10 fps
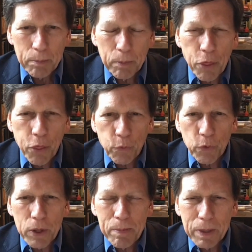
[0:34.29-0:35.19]
but
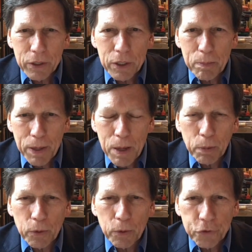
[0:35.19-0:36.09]
3 million
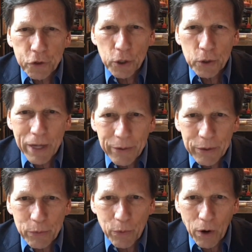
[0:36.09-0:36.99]
people turned
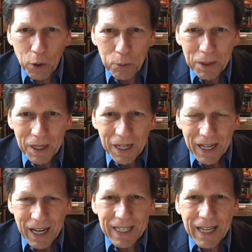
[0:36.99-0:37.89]
out in Rome
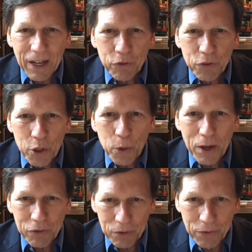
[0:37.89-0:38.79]
against the
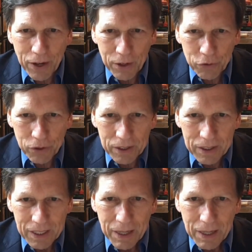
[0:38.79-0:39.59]
US invasion.